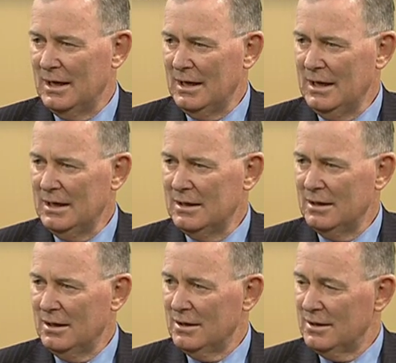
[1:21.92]
and
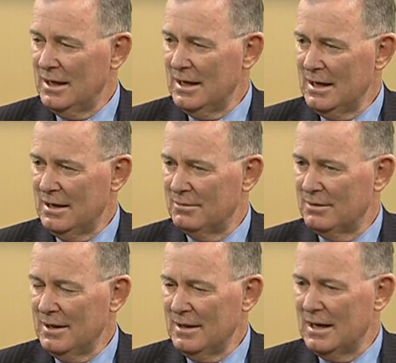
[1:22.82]
they're
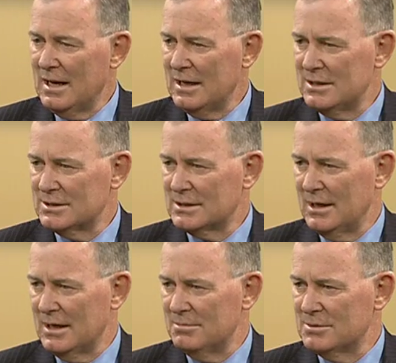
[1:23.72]
the largest
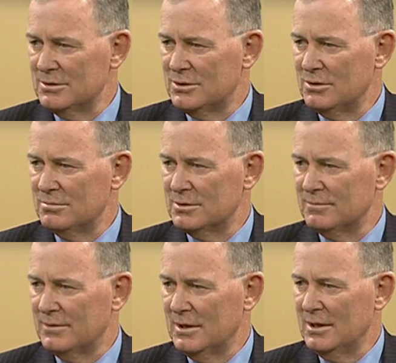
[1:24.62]
claims in terms
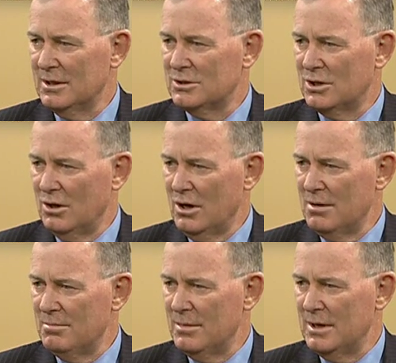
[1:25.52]
of
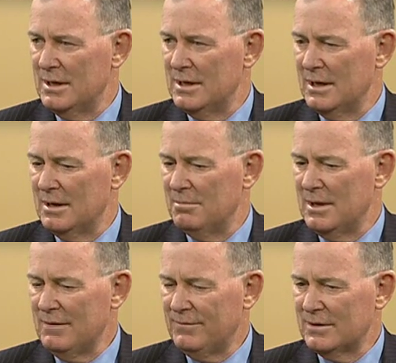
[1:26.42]
time and
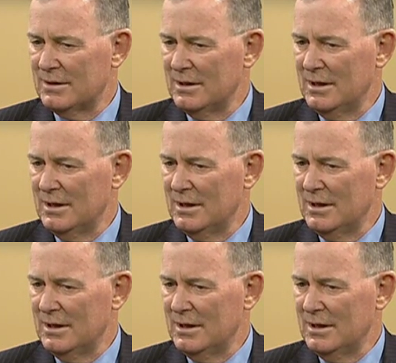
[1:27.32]
effort,